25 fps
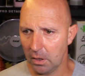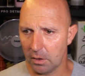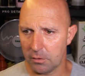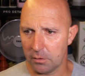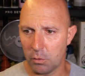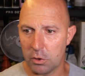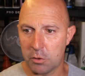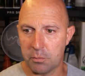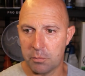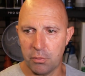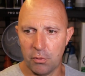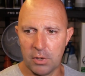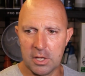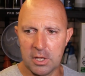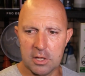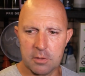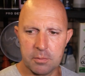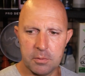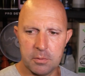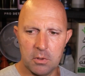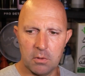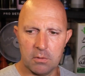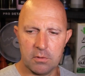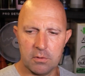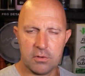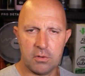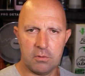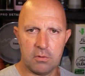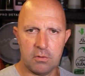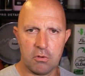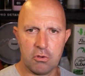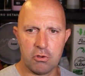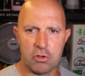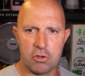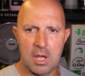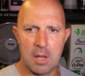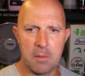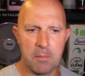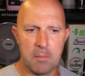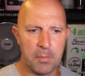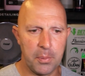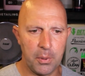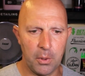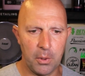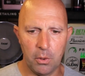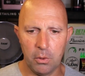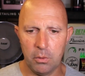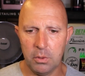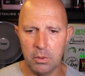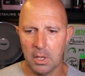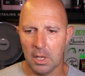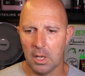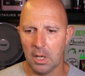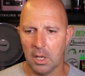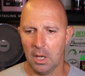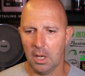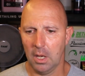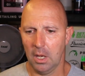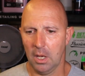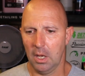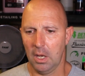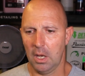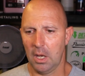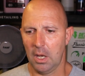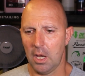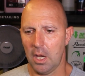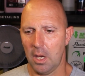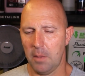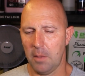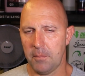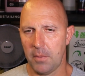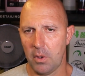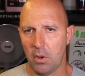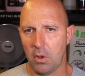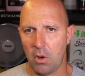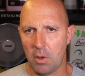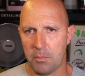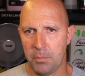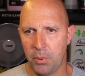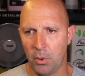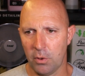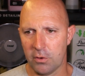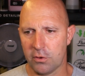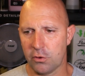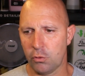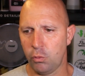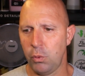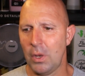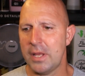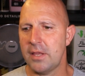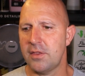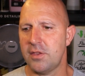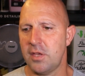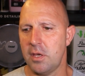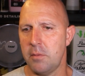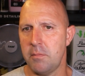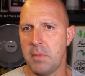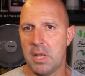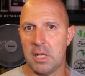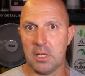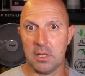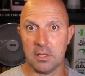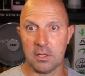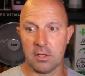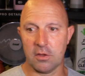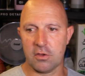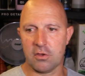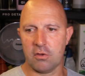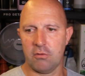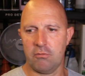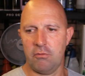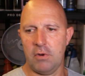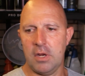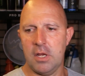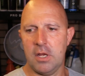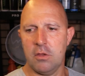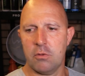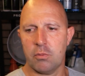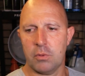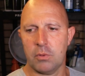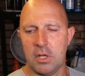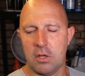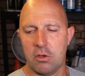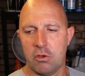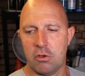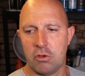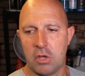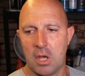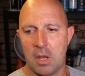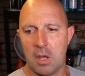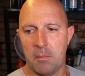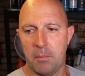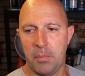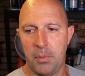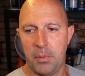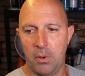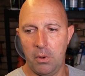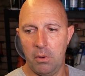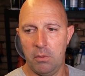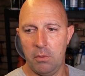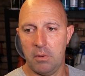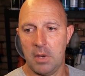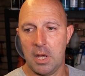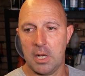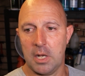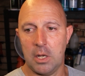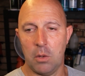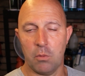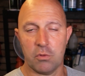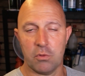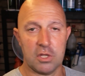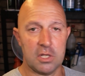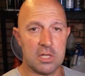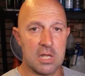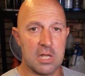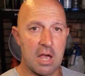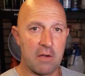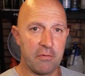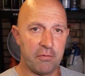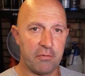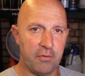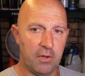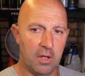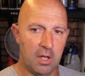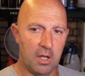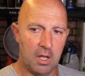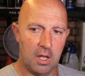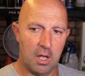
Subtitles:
Which brings me on to the shampoo. I put 20 ml in the syringe with this shampoo and it was enough.